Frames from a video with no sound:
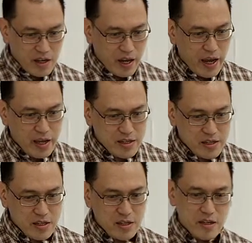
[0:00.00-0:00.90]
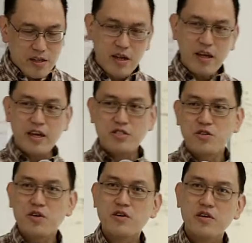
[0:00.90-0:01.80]
And as you
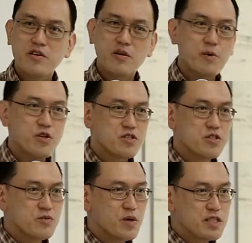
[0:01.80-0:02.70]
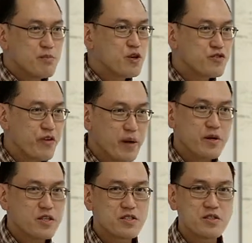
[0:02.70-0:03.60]
know, what's the most
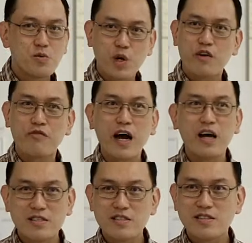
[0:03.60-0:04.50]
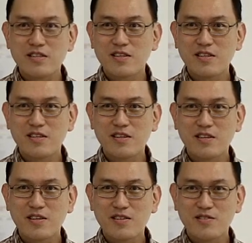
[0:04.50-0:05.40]
famous work of art
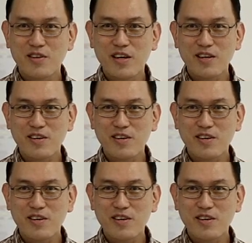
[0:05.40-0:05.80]
today?